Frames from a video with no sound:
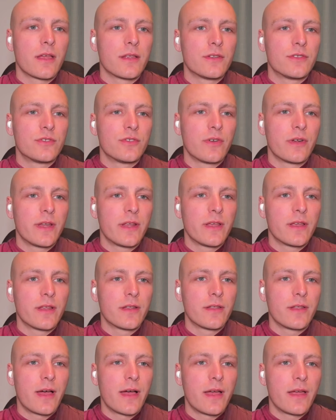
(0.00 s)
joining in
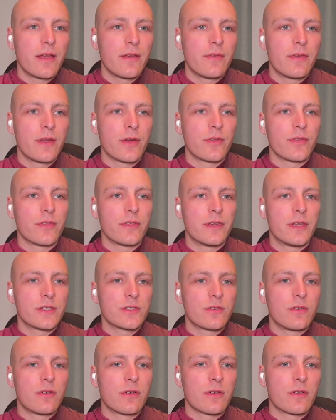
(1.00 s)
live here on the
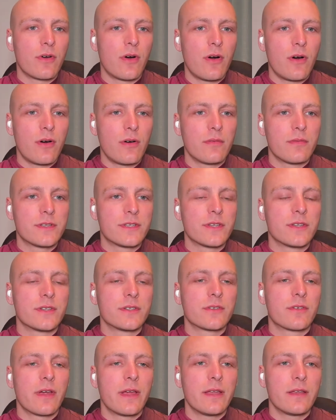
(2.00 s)
Discord call, which is
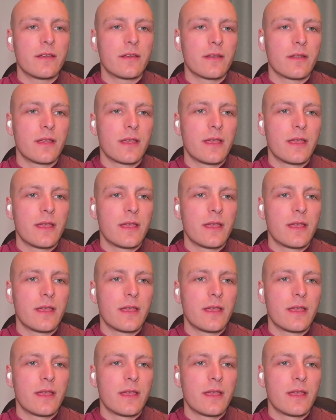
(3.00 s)
great.